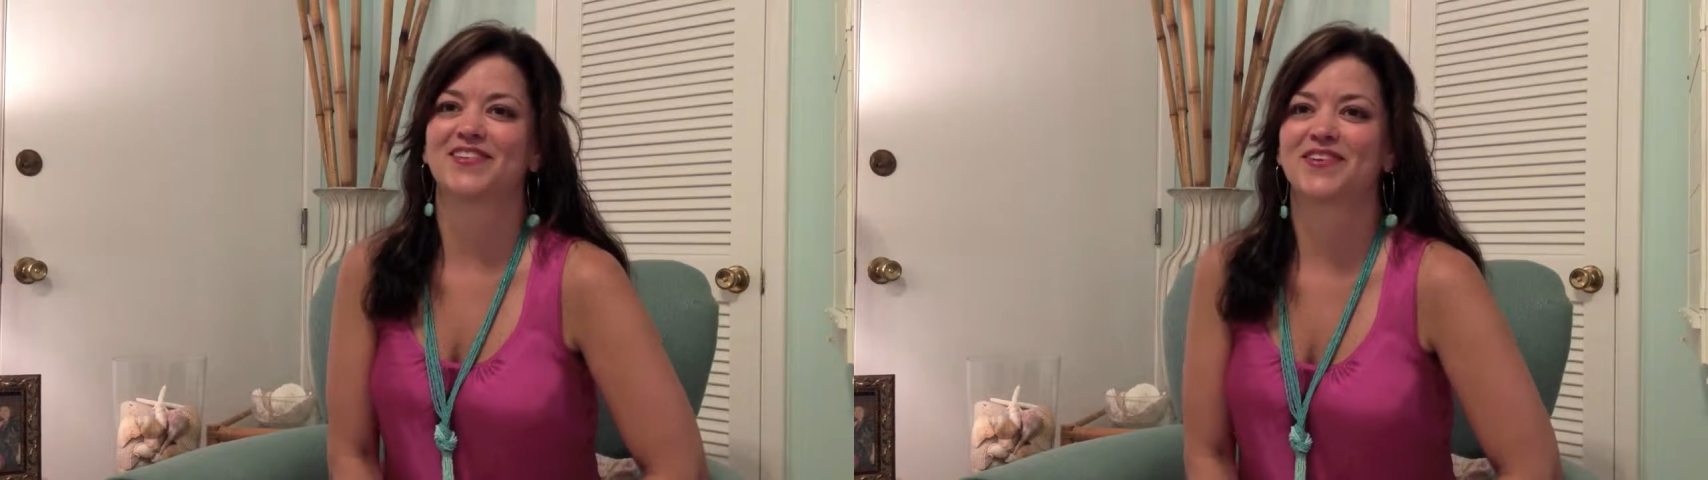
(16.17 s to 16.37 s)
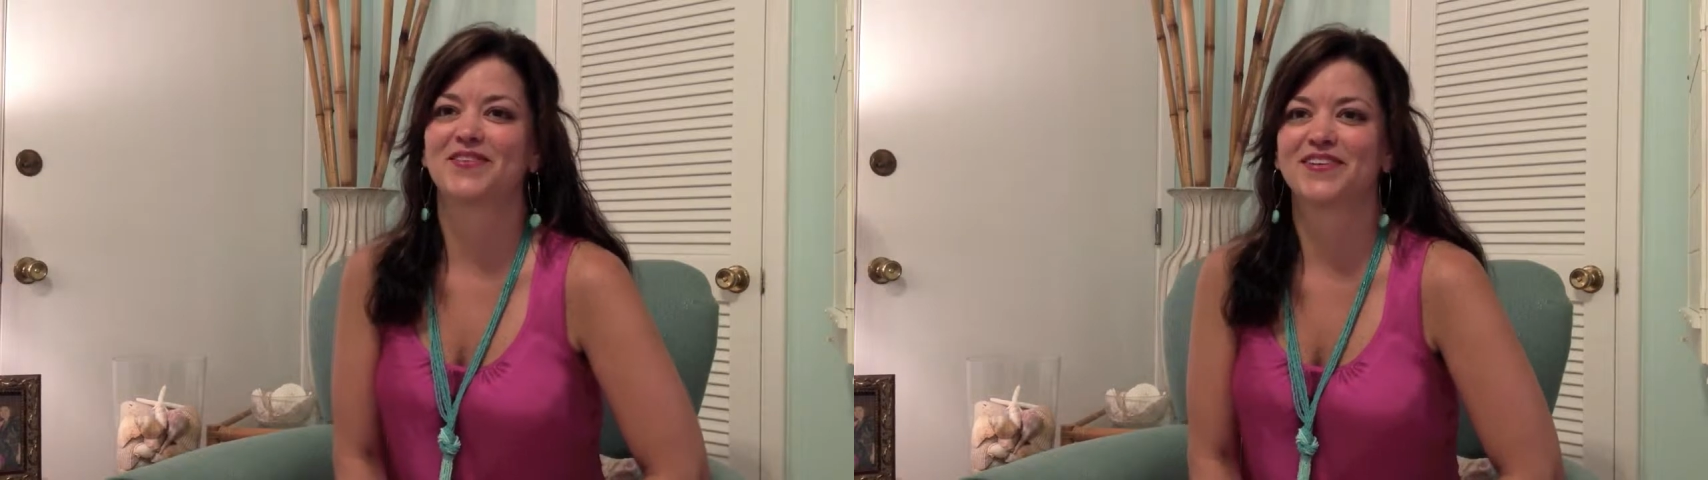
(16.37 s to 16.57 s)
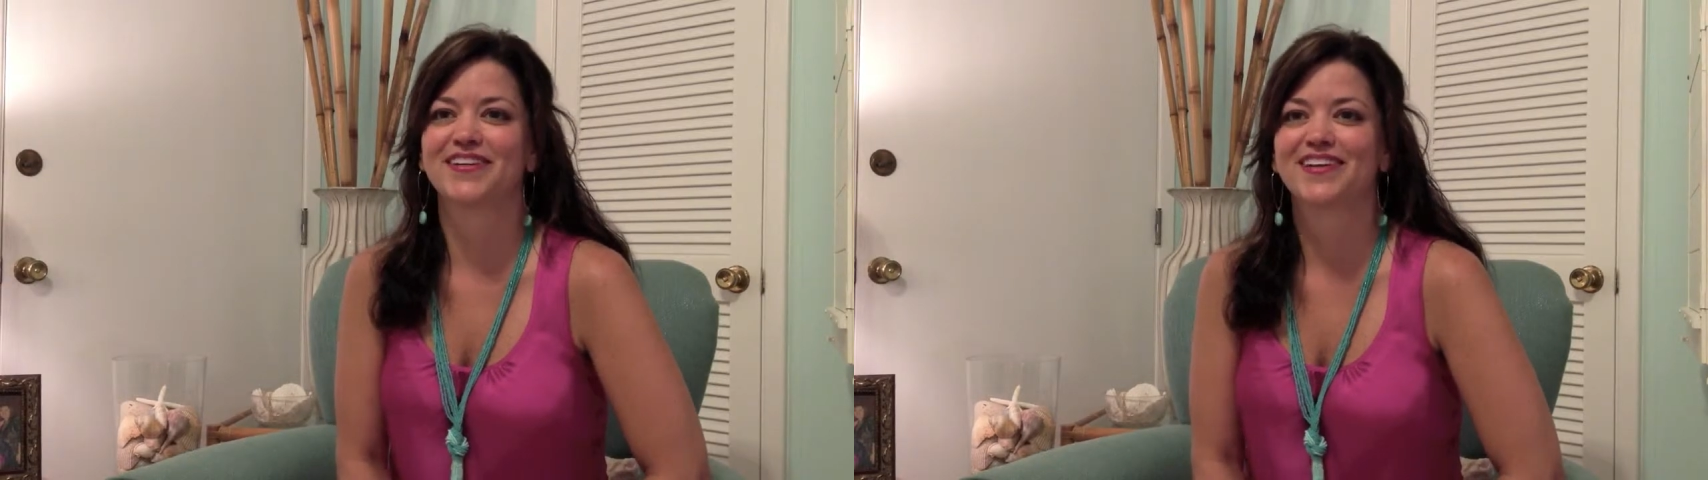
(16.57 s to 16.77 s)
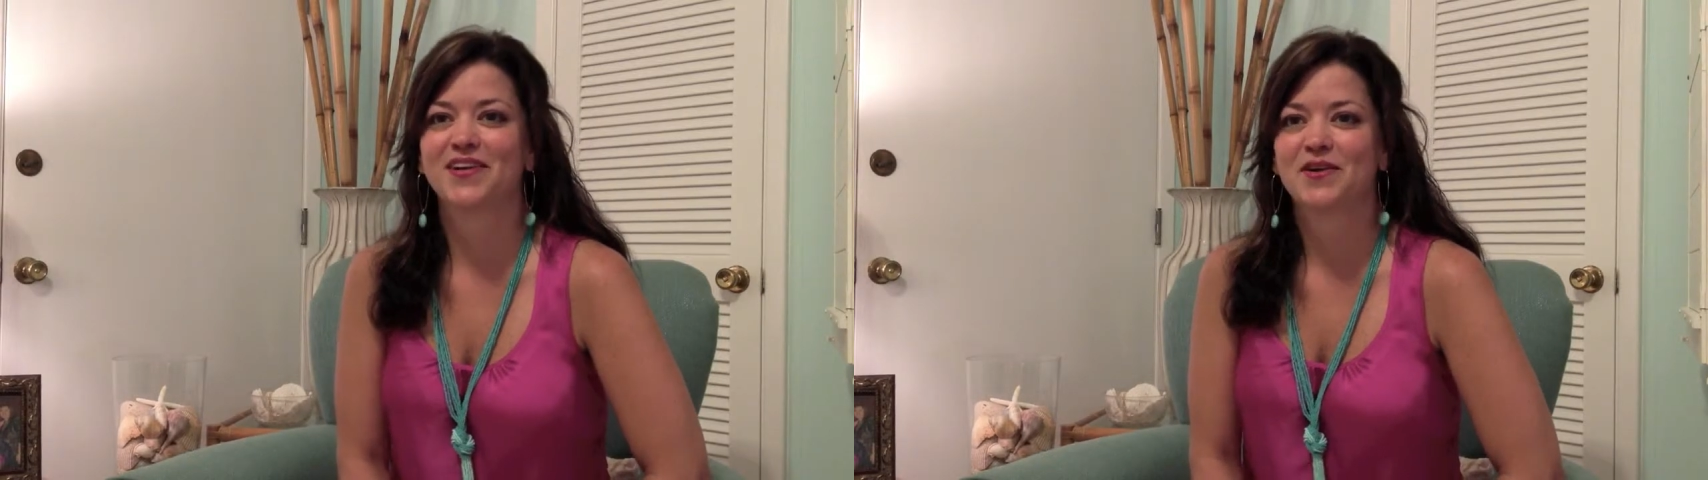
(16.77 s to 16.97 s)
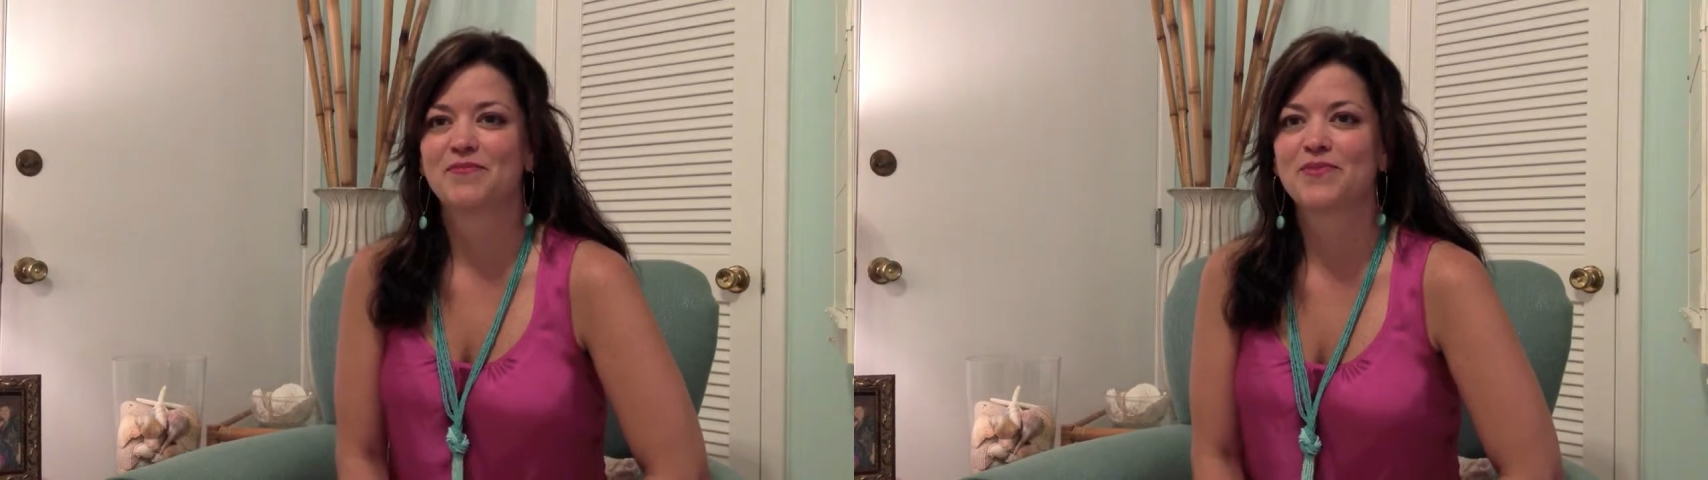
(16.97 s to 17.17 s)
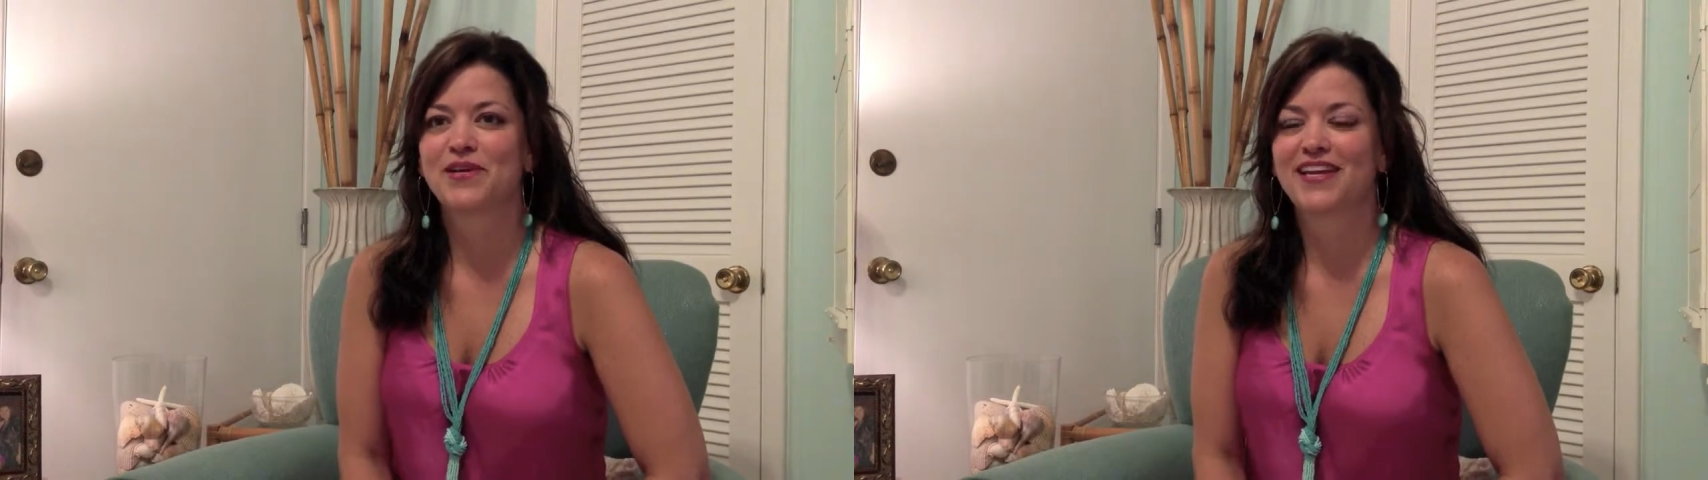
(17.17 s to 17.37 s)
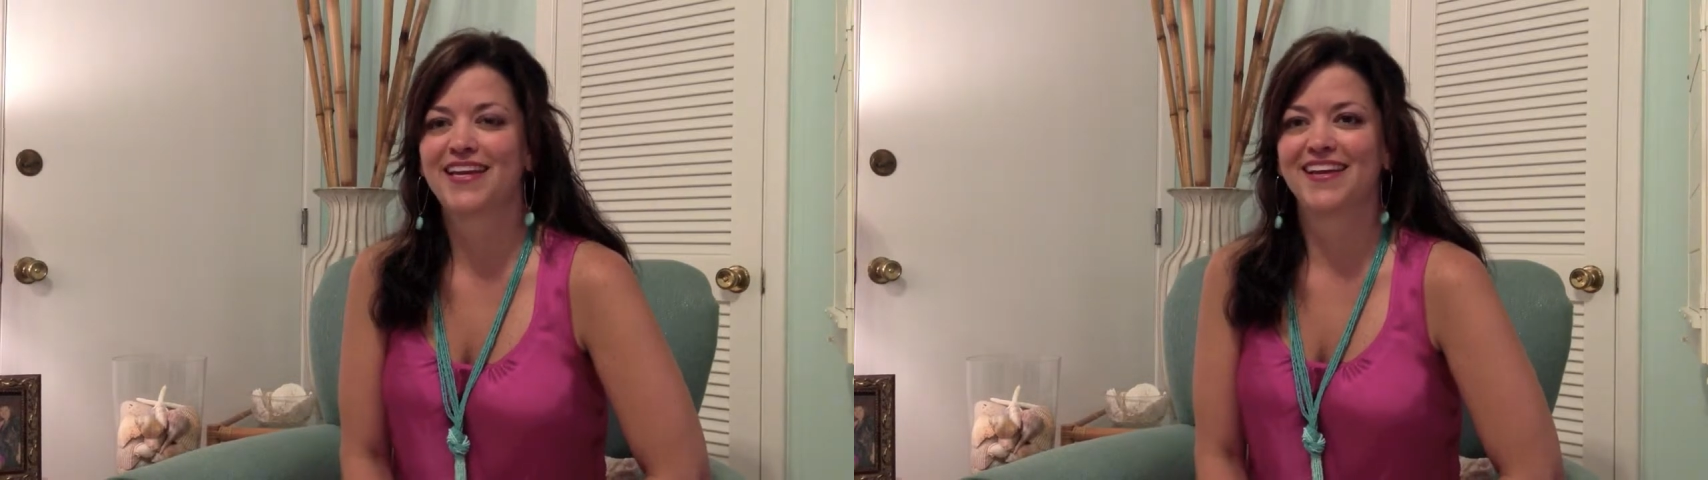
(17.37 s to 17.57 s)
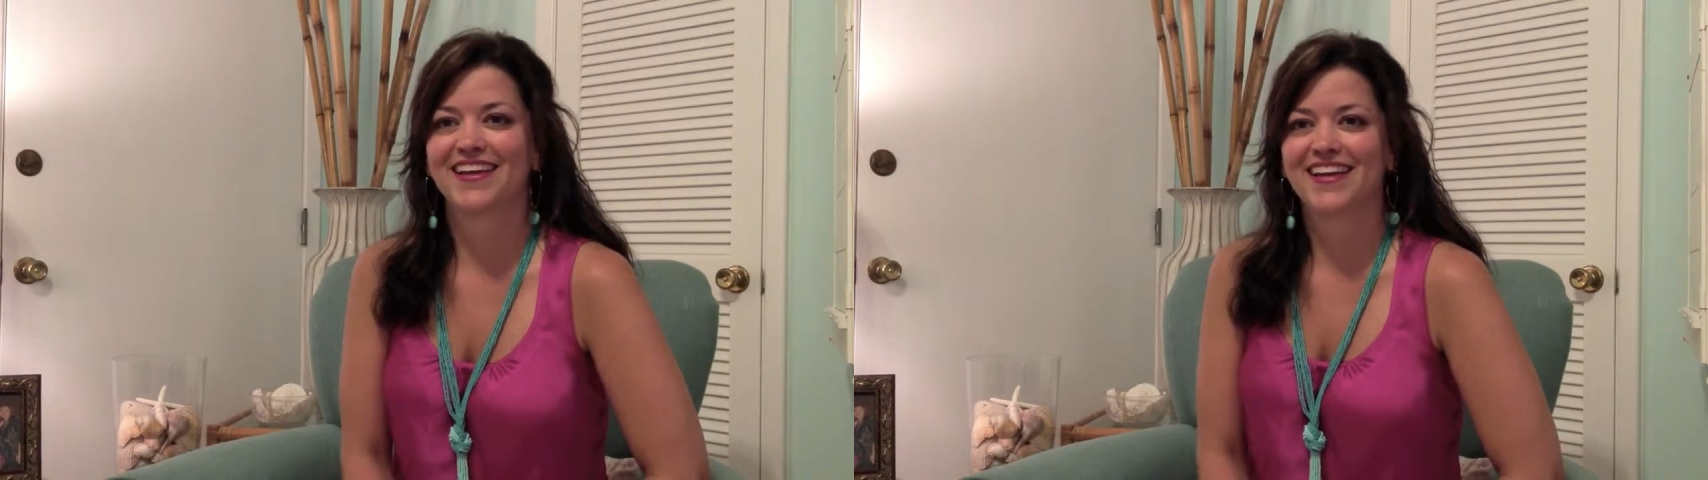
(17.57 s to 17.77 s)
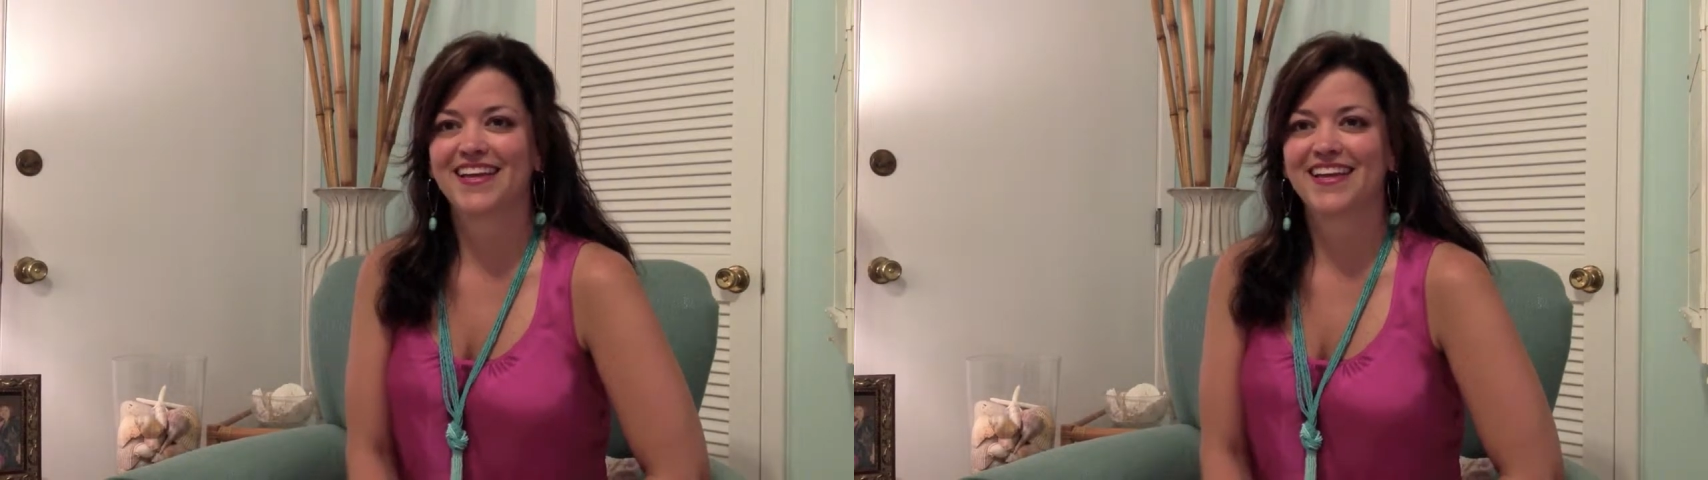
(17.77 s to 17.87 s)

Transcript: so we were pretty